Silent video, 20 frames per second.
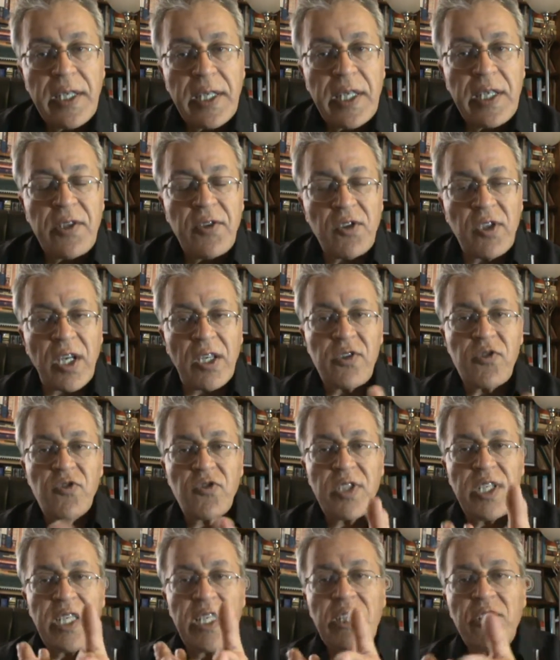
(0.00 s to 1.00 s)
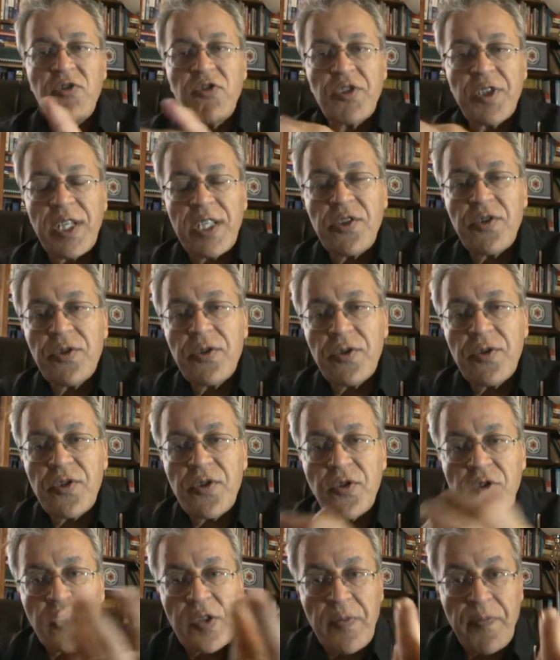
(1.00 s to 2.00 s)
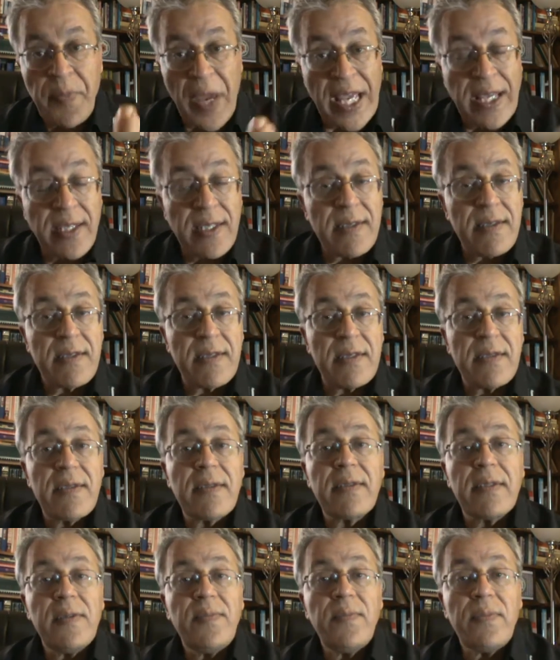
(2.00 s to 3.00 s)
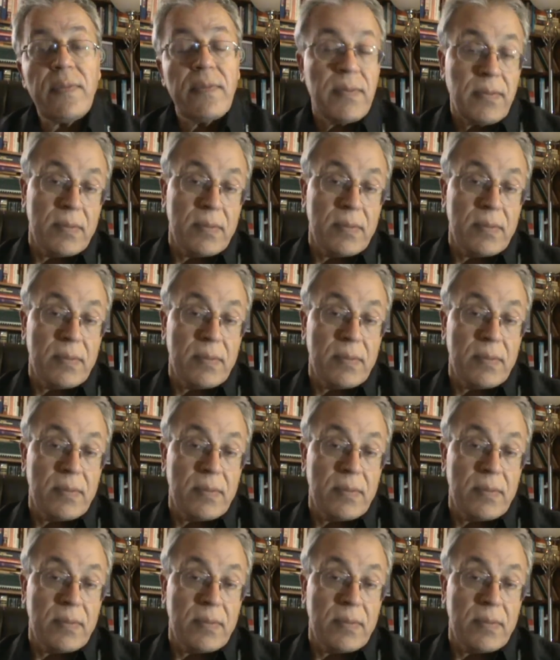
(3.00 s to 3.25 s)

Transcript: industry, interest, usury, banking system.